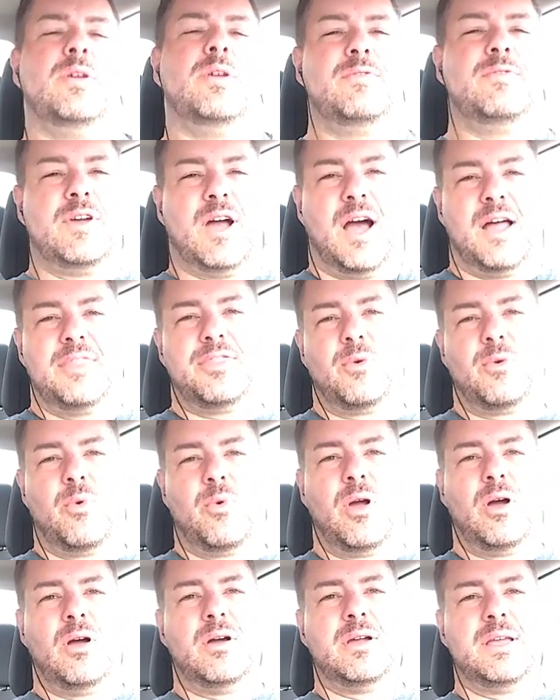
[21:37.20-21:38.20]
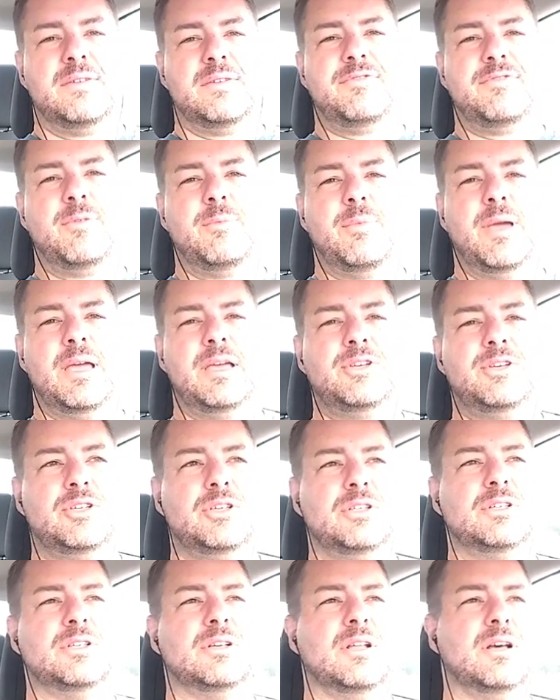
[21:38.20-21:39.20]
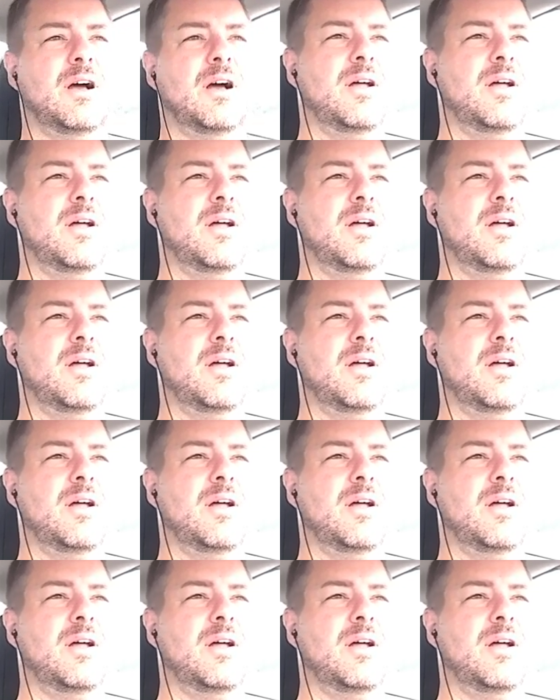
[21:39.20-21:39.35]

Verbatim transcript: we've got the wrong information